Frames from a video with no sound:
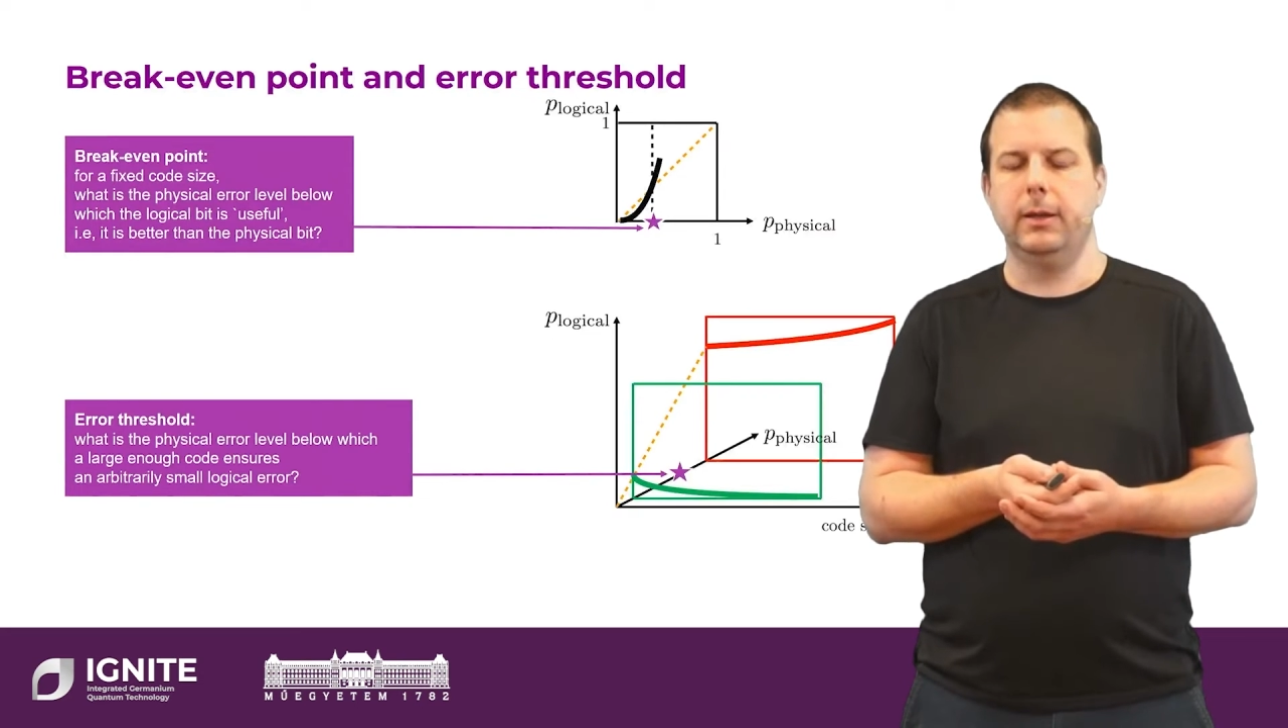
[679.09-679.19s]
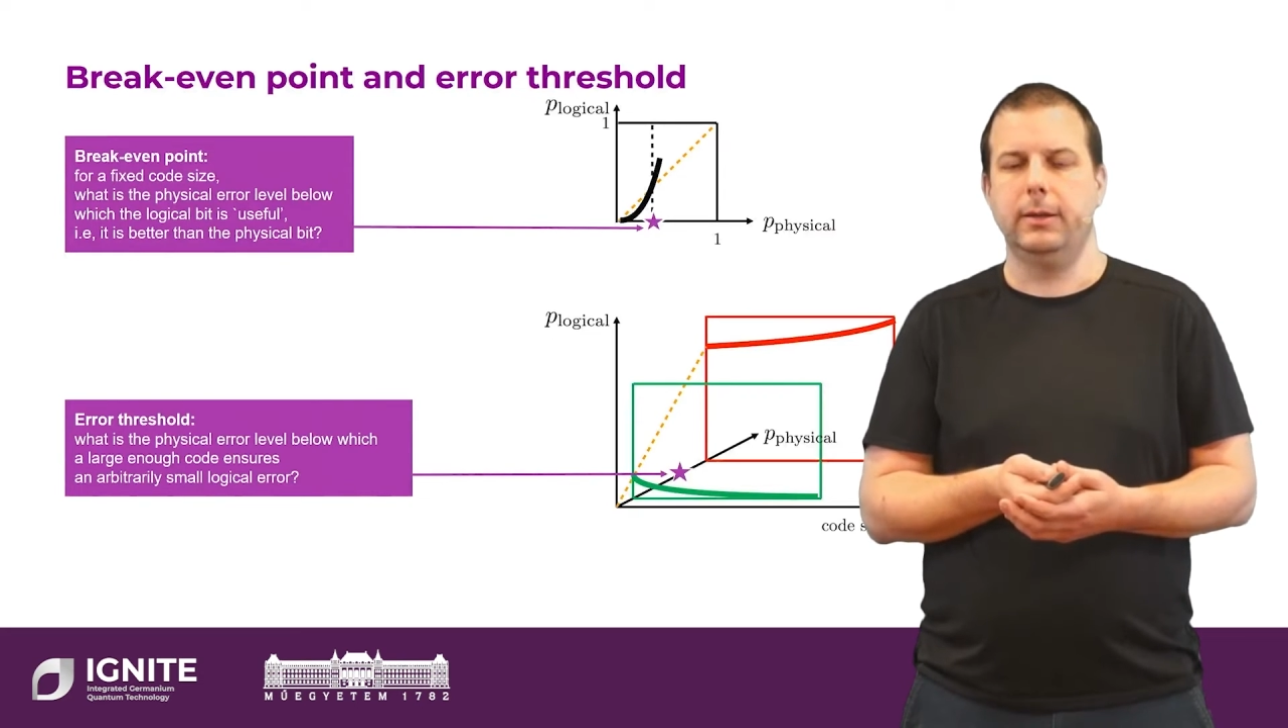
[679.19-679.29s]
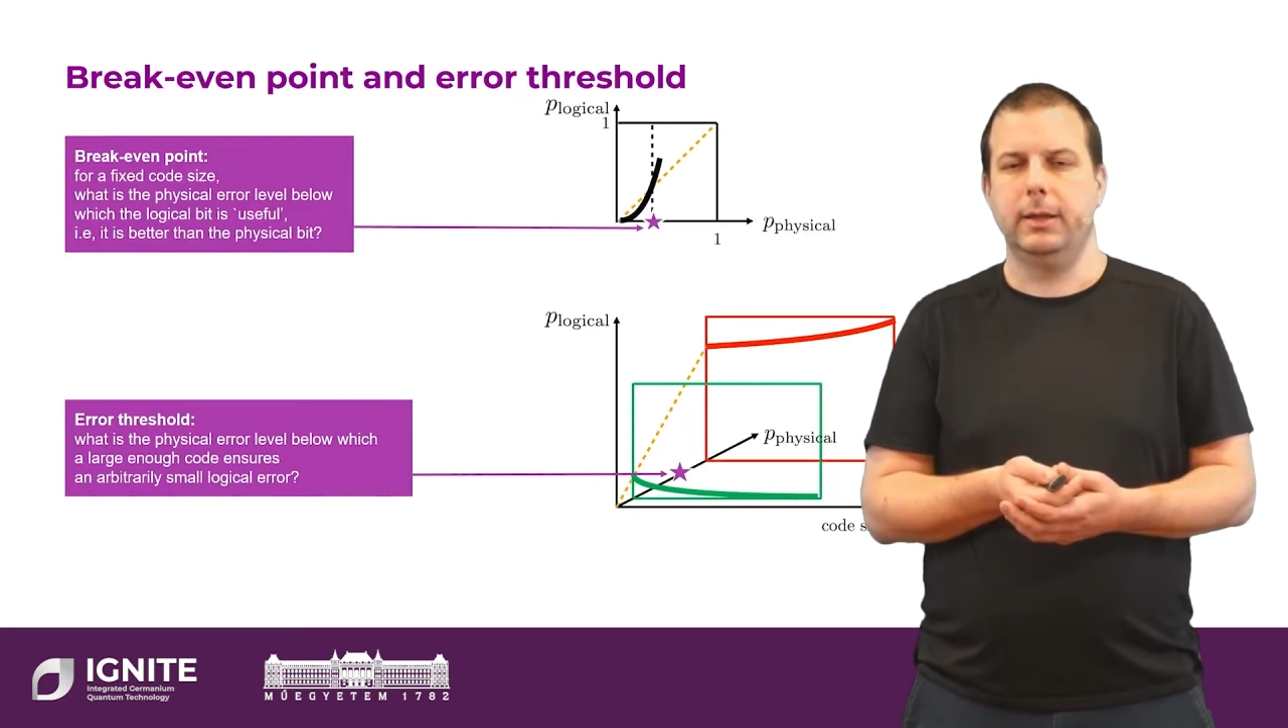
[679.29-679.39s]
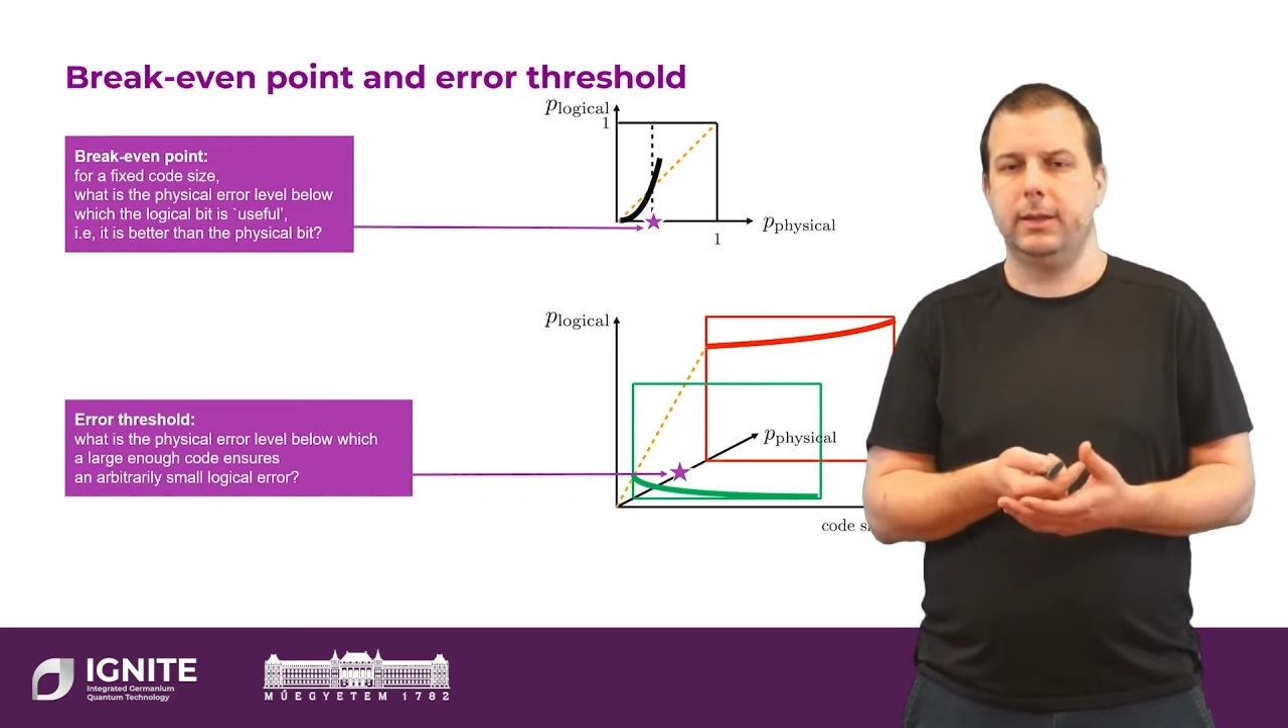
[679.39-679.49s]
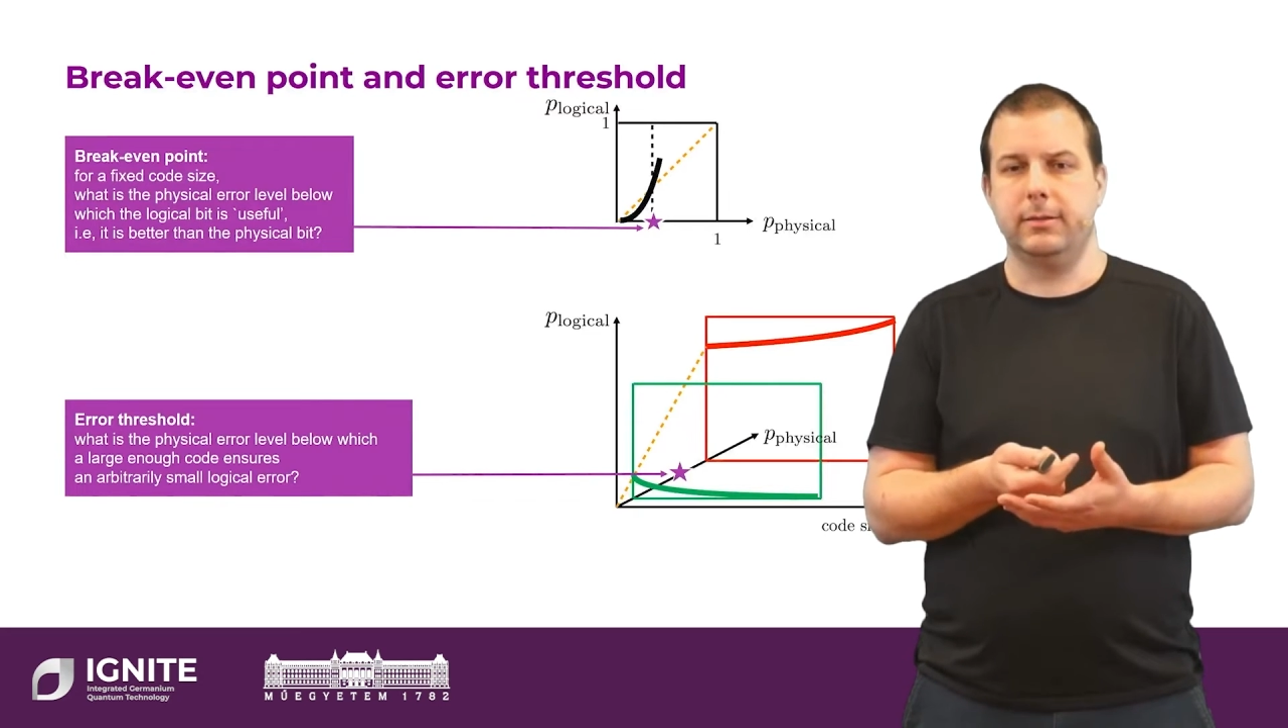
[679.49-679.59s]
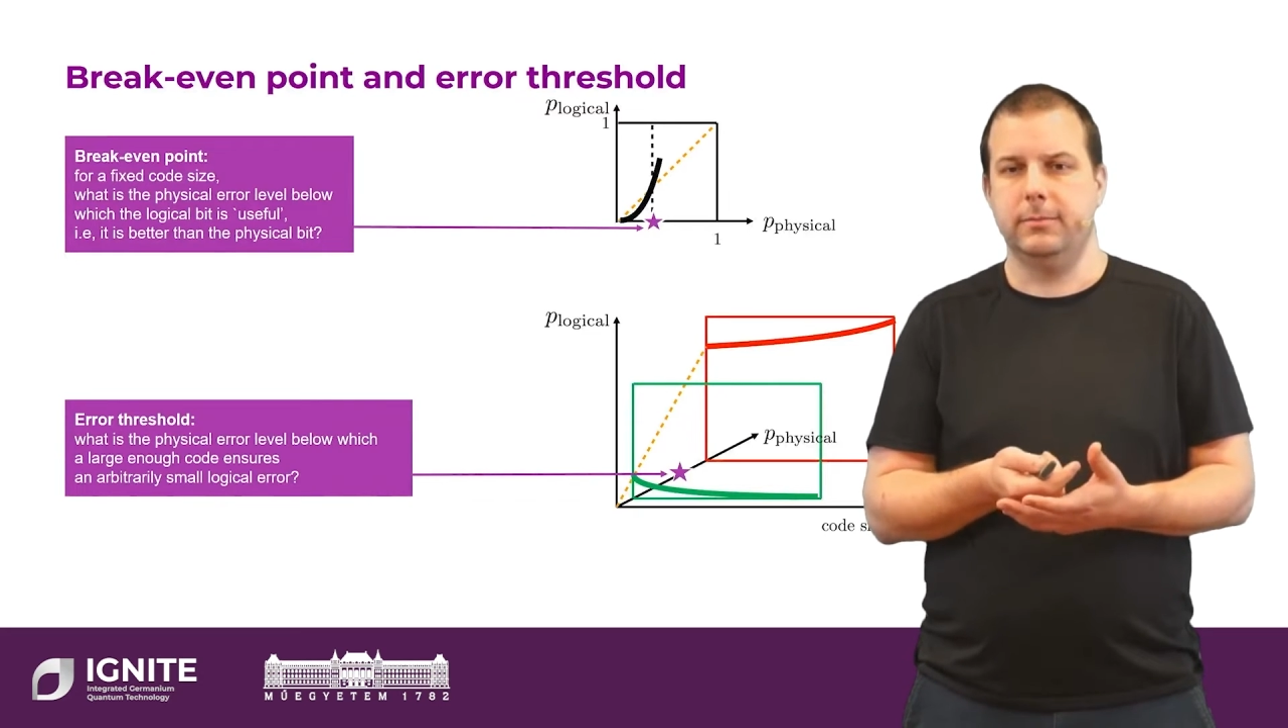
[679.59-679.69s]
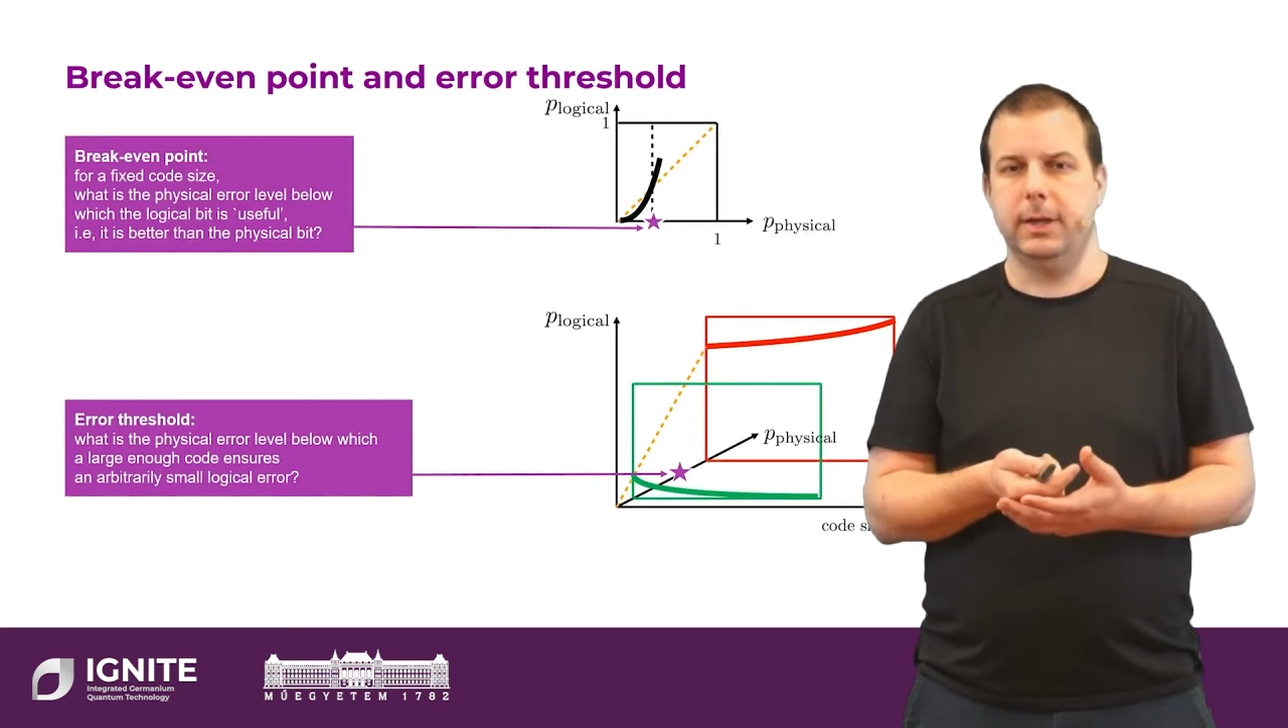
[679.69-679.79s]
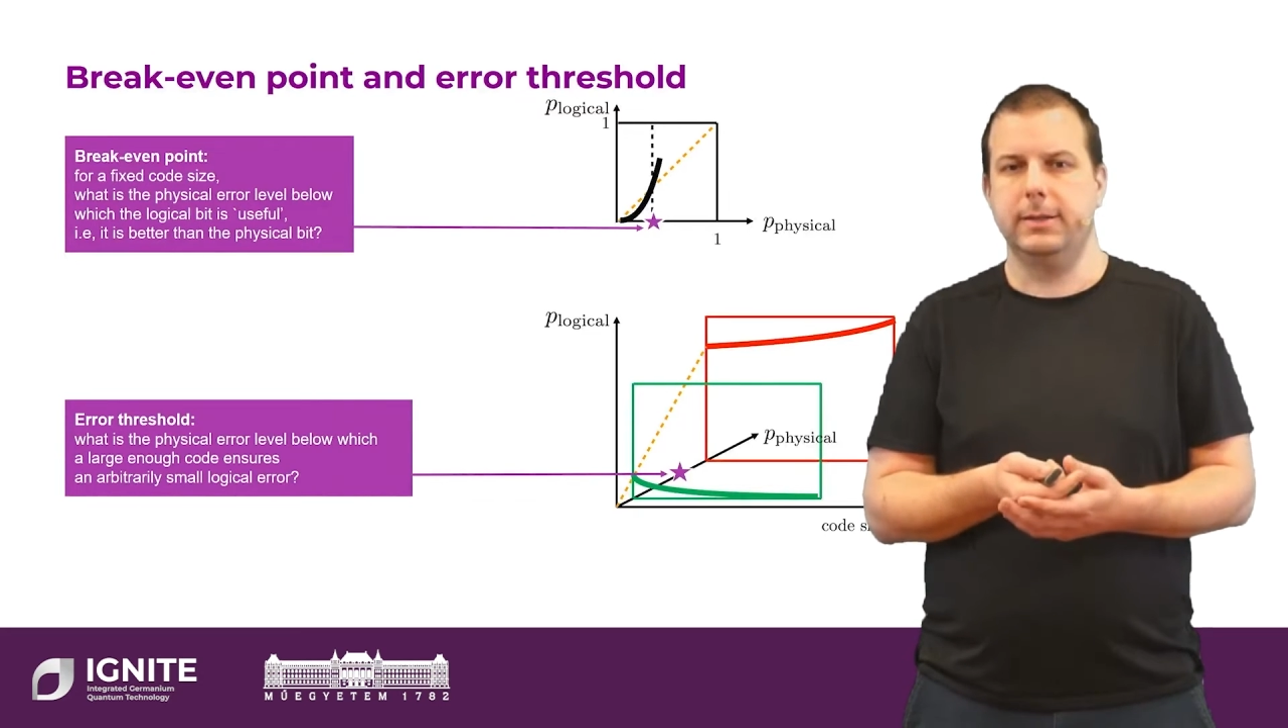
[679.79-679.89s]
then it doesn't make